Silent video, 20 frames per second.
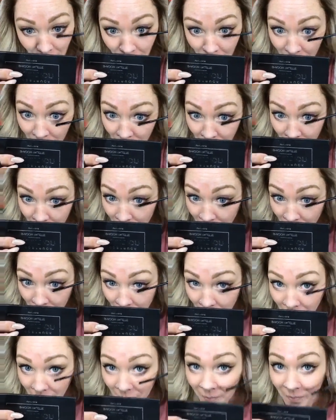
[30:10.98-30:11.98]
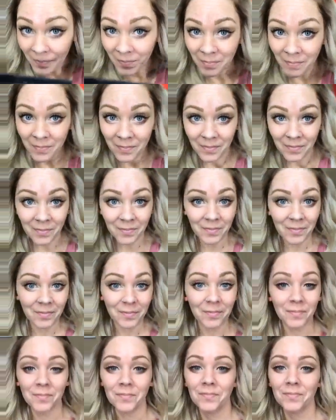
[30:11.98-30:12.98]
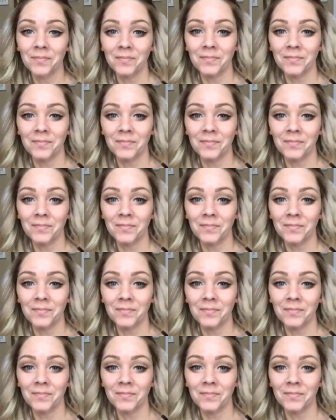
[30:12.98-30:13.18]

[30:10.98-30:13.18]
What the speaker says: My bad, I'll leave you girls to yourselves.